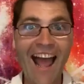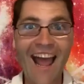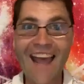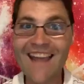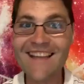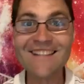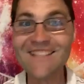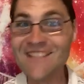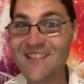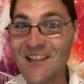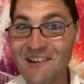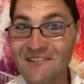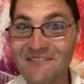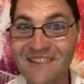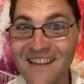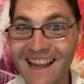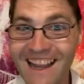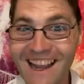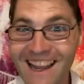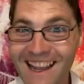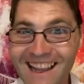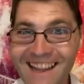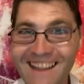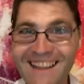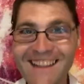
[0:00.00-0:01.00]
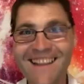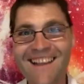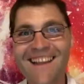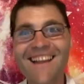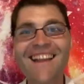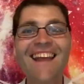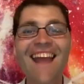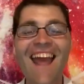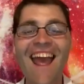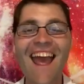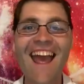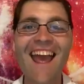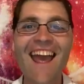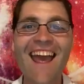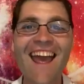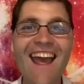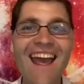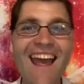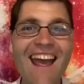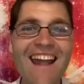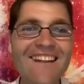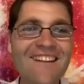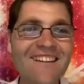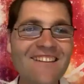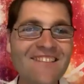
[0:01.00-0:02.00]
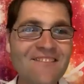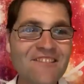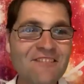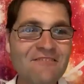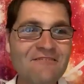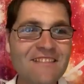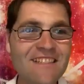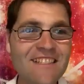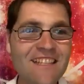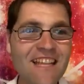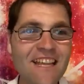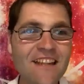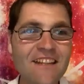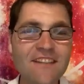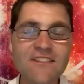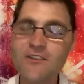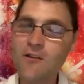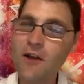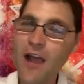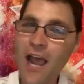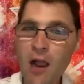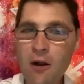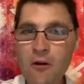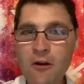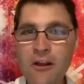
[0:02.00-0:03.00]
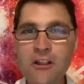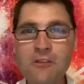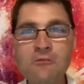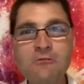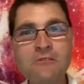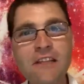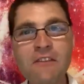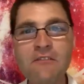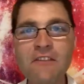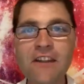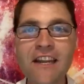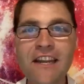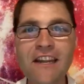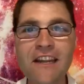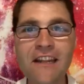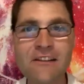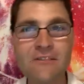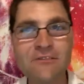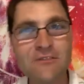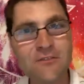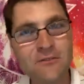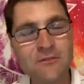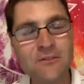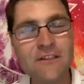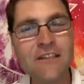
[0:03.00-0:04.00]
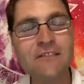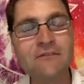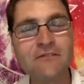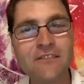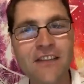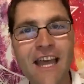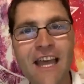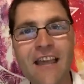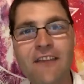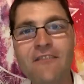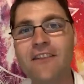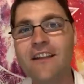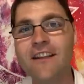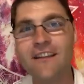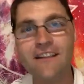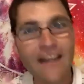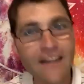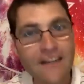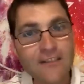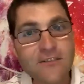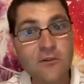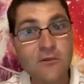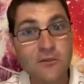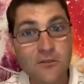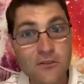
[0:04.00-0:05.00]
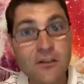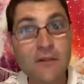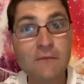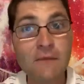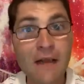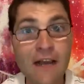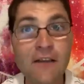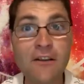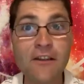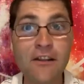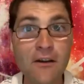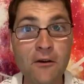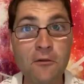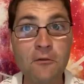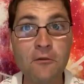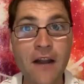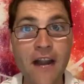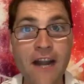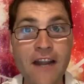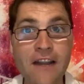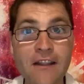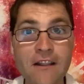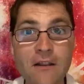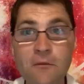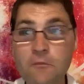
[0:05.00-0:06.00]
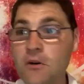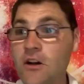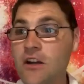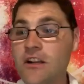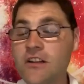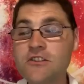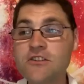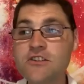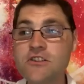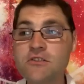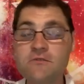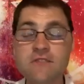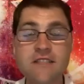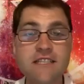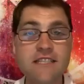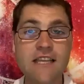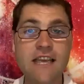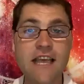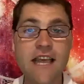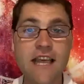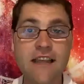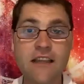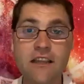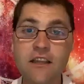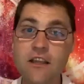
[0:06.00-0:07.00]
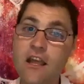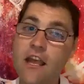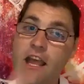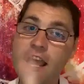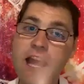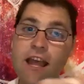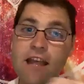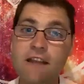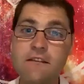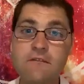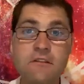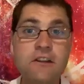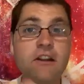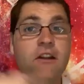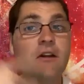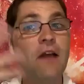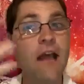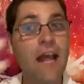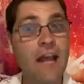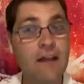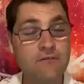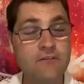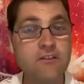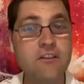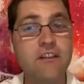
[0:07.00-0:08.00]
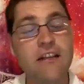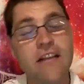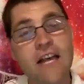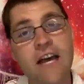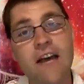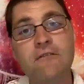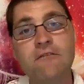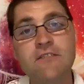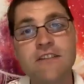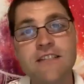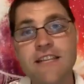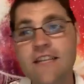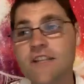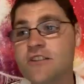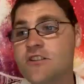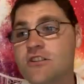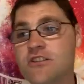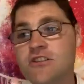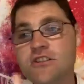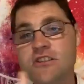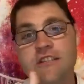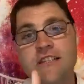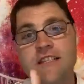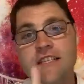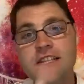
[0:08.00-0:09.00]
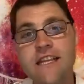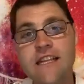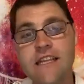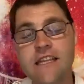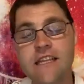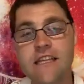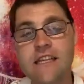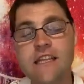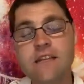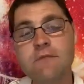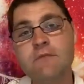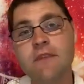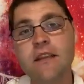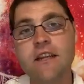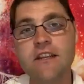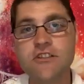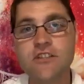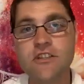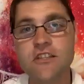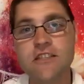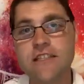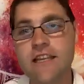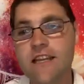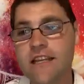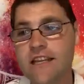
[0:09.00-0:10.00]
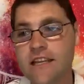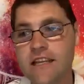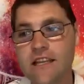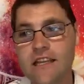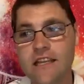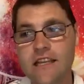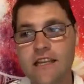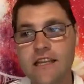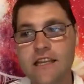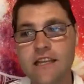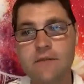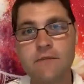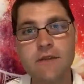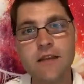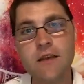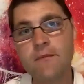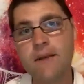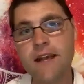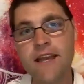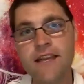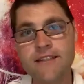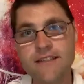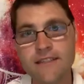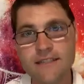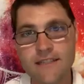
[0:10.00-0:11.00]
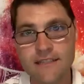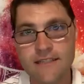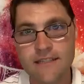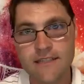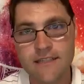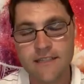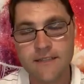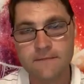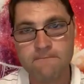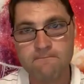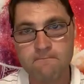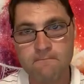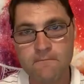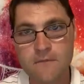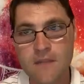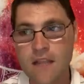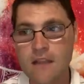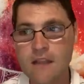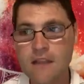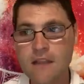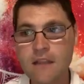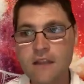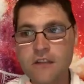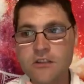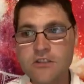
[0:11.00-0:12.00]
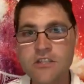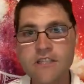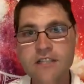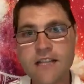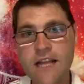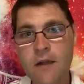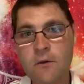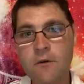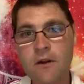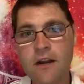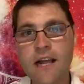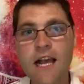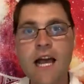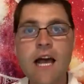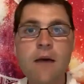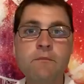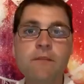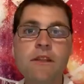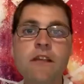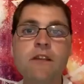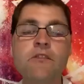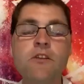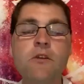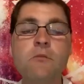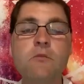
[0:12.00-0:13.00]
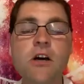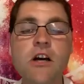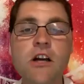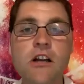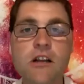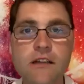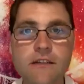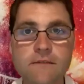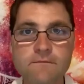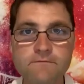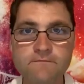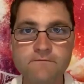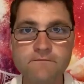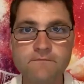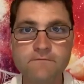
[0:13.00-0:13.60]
hi, Sonia. And she was like, So, how are you living an intuitive life? And I told her about, you know, writing the book. And she was like, And, you know, after the conversation, she's like, Email, she's like, Email my assistant. She's like, I want a copy of your book.